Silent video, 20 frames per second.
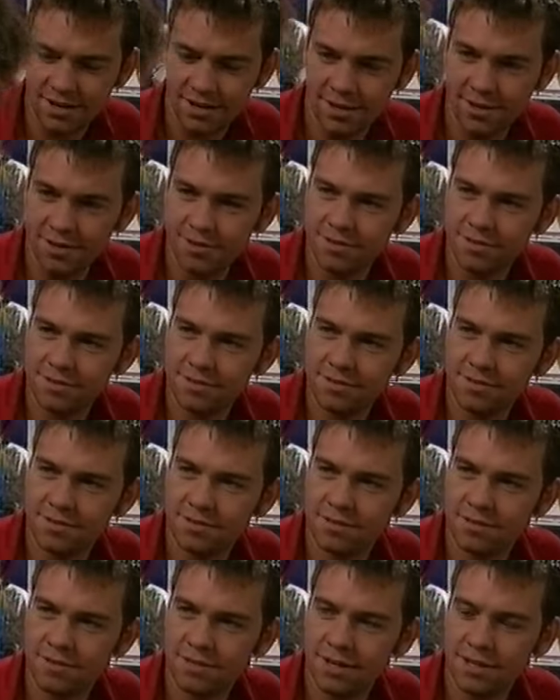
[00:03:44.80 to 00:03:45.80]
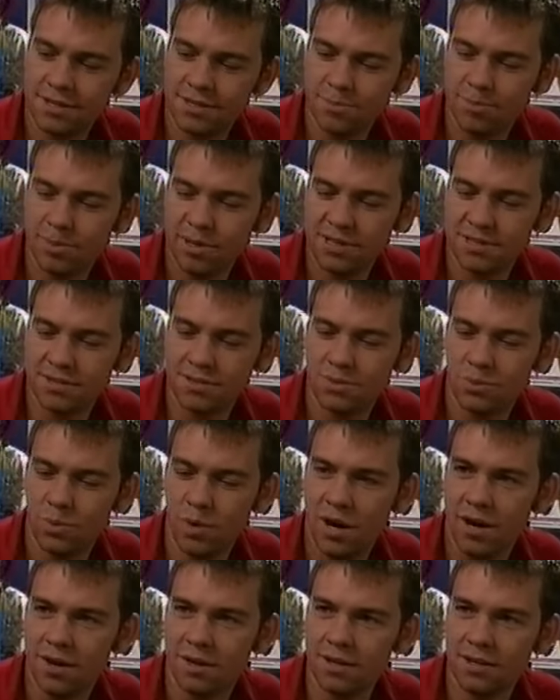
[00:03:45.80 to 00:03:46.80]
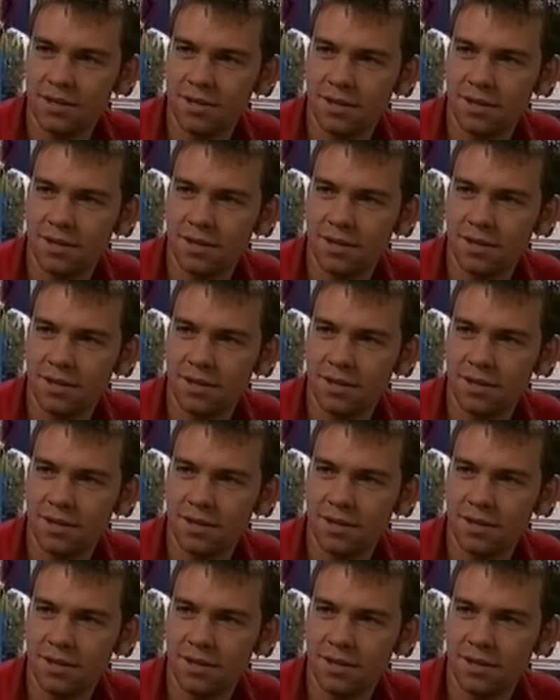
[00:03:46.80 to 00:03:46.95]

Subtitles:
don't know. It depends who's wearing